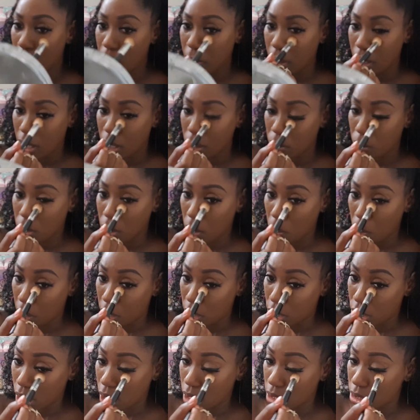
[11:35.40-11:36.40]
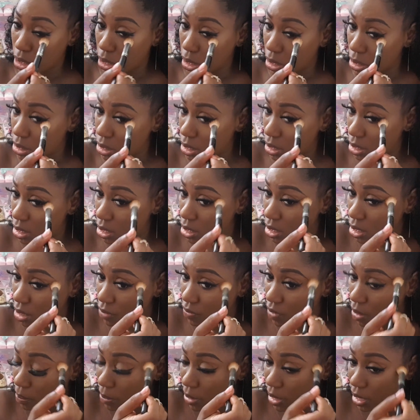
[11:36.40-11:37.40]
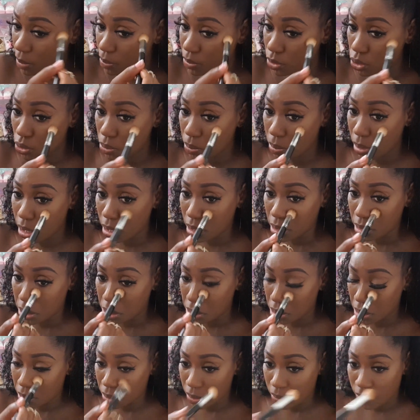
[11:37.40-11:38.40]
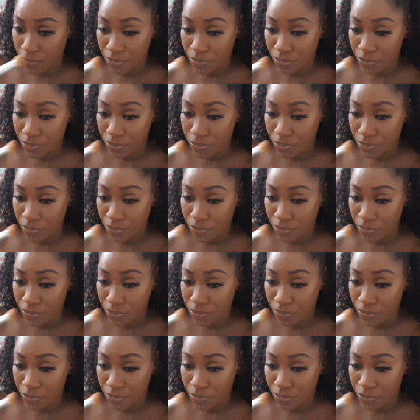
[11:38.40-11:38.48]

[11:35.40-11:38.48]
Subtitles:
mean, we don't want to change the consistency of our makeup too much.